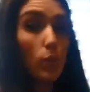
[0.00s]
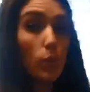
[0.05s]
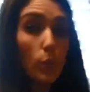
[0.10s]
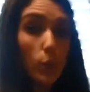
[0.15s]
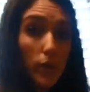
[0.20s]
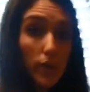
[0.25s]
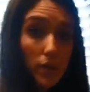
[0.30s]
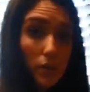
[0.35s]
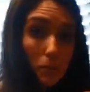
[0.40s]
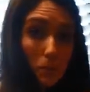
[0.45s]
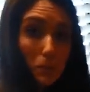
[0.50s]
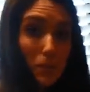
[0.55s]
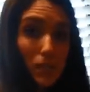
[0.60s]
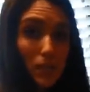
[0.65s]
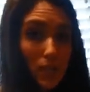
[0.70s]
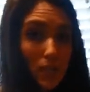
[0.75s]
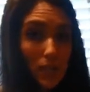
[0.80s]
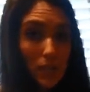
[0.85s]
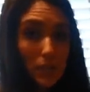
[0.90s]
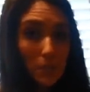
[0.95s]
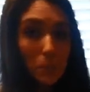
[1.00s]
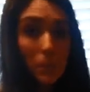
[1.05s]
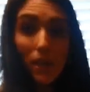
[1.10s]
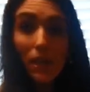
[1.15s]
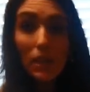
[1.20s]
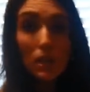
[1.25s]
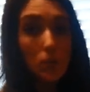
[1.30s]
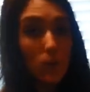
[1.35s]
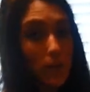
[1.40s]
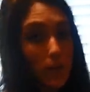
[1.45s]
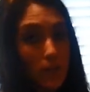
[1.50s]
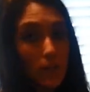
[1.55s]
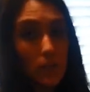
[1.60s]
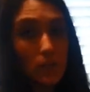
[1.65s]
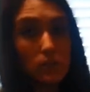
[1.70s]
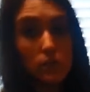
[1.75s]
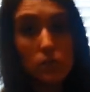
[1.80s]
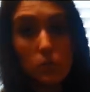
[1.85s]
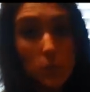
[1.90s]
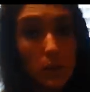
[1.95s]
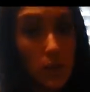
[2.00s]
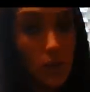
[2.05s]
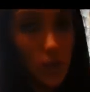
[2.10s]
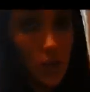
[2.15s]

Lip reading: want one medium yellow onion, sweet